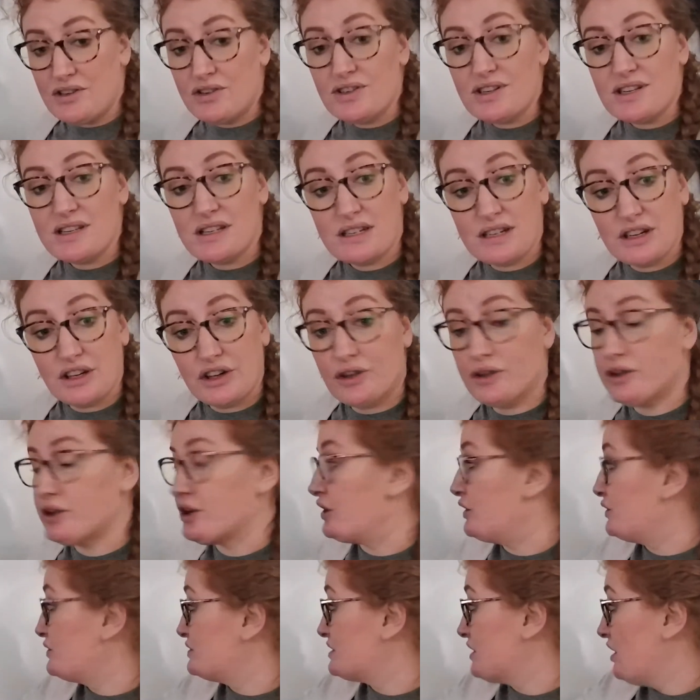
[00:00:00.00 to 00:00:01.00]
still
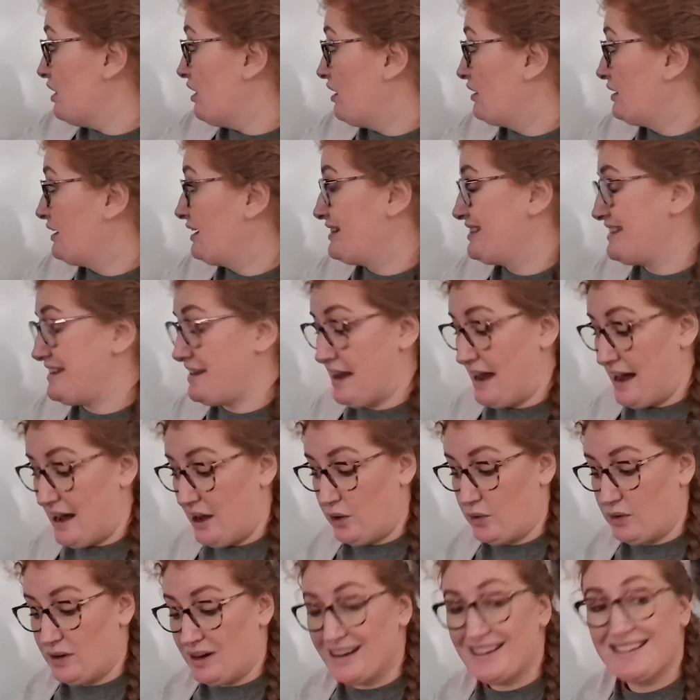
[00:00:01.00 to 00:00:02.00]
goes on the
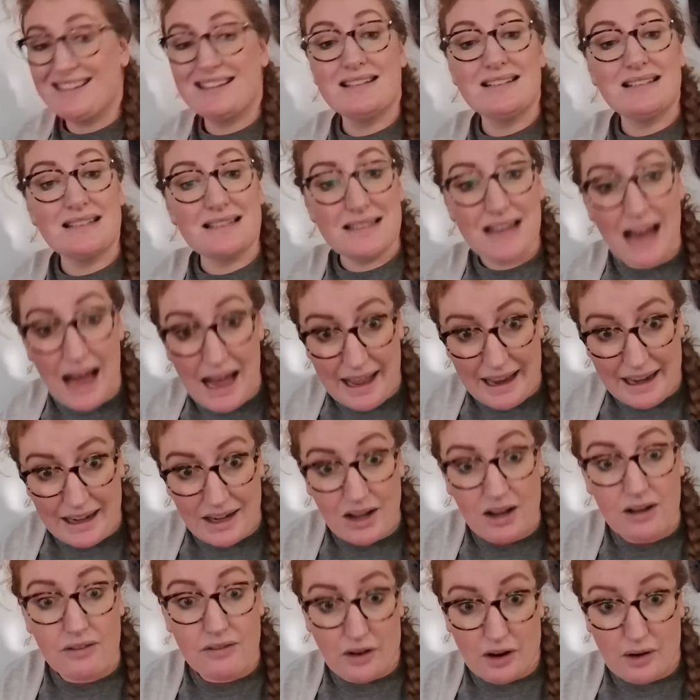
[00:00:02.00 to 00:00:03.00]
outside
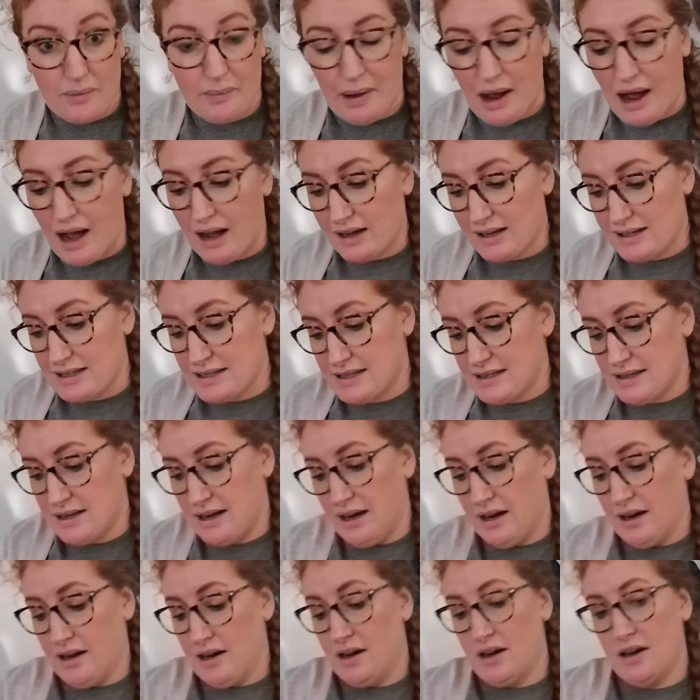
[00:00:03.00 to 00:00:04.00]
of our box.
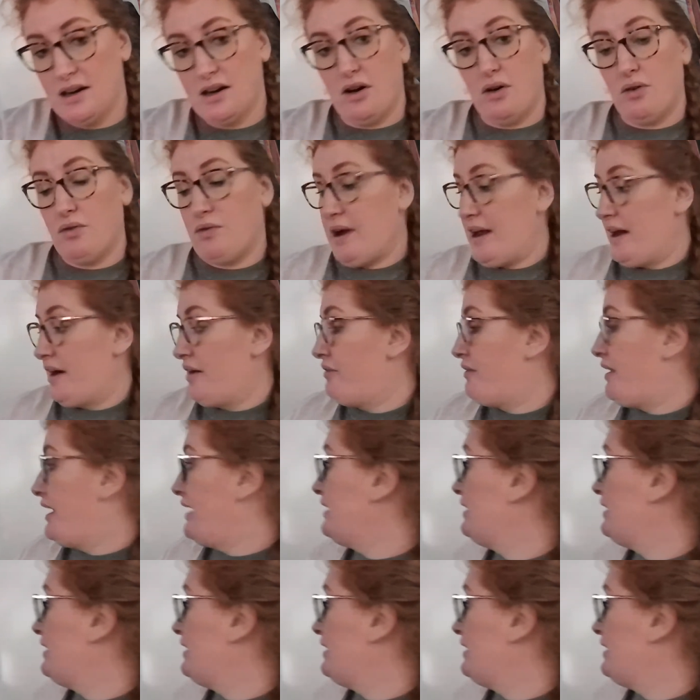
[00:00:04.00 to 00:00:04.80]
I'll write it right